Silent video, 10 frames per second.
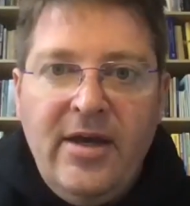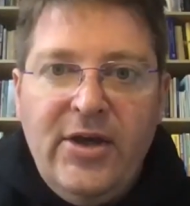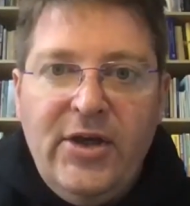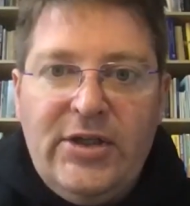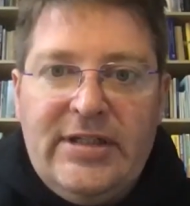
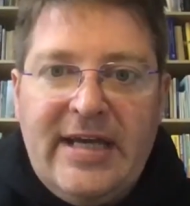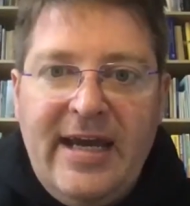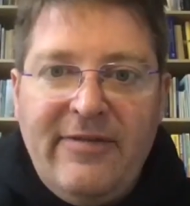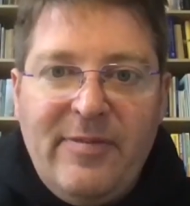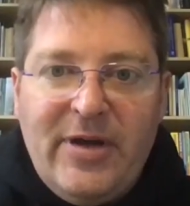Good
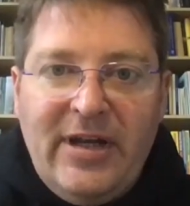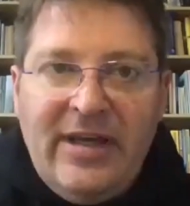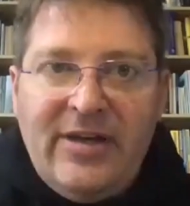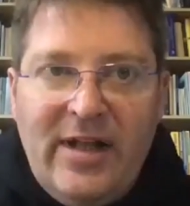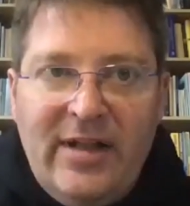day, everybody,
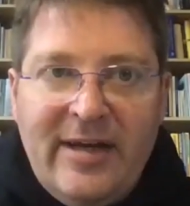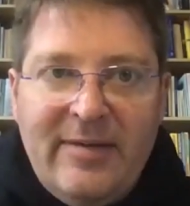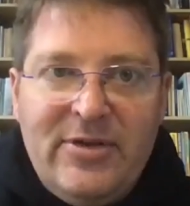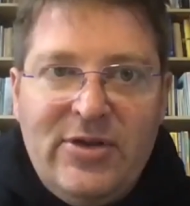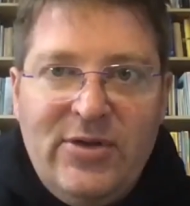and
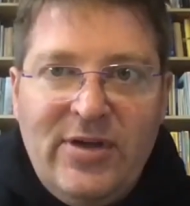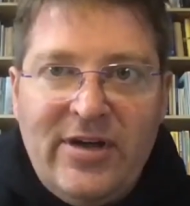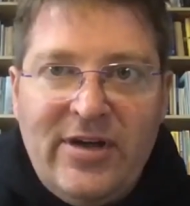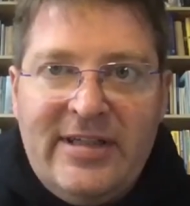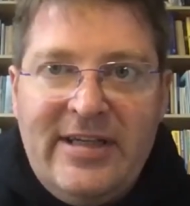welcome to
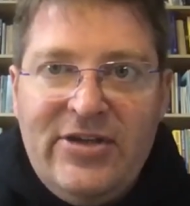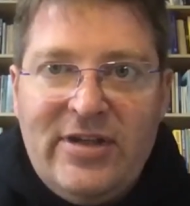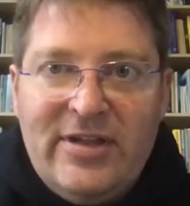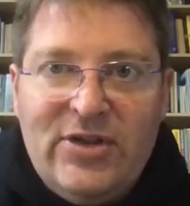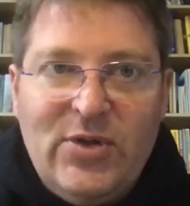
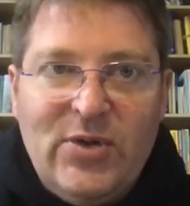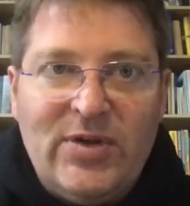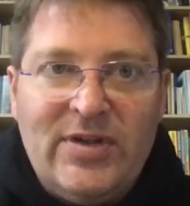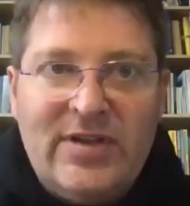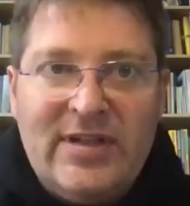Cartesian Talks.